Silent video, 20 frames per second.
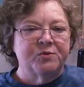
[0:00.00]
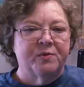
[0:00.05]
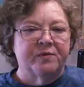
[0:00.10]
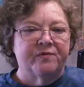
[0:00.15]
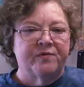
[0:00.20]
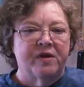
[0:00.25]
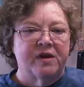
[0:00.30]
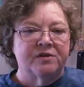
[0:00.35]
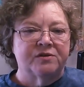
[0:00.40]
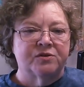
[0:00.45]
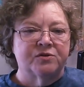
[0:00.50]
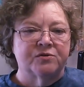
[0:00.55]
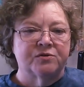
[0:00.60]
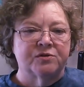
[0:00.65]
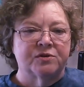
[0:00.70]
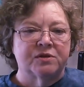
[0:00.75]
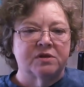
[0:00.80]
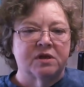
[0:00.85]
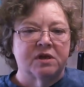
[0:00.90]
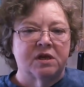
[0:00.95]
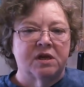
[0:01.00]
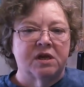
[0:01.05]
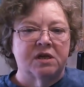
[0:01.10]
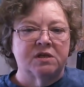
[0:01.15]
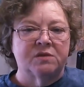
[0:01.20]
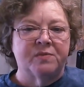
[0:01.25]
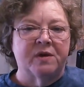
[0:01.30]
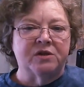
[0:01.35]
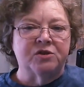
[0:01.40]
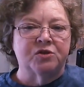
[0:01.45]
professors
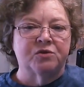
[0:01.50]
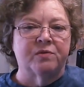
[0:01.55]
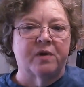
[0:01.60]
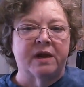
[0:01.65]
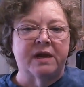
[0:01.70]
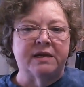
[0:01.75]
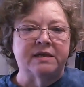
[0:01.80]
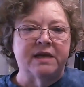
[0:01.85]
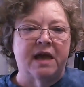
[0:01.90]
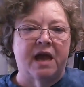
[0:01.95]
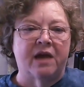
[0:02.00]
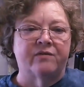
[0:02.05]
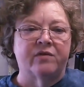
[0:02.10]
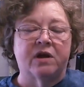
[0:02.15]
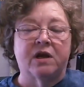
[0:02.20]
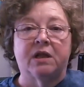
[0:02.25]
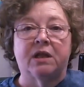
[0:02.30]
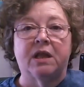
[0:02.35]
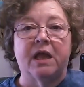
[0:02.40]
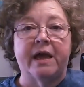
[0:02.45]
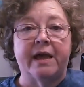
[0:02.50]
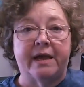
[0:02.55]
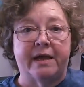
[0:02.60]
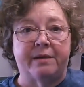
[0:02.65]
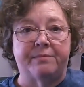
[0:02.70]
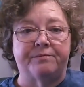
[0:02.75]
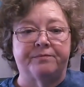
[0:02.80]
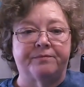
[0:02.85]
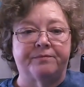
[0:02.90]
expect your writing to have a claim.